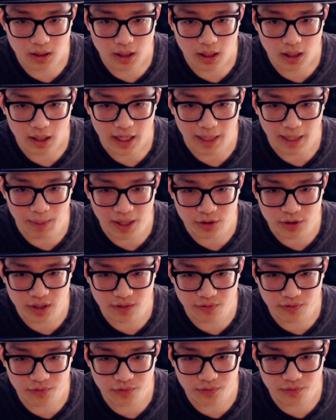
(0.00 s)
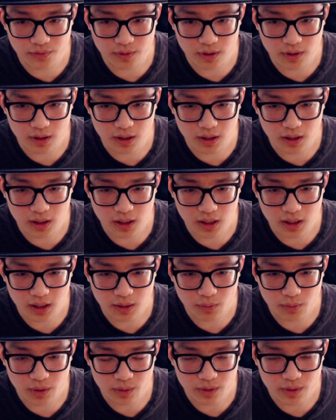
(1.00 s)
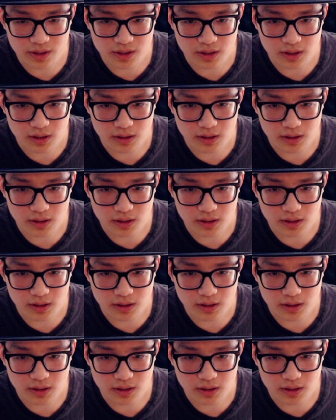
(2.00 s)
Like, I'm not trying to. Where was it?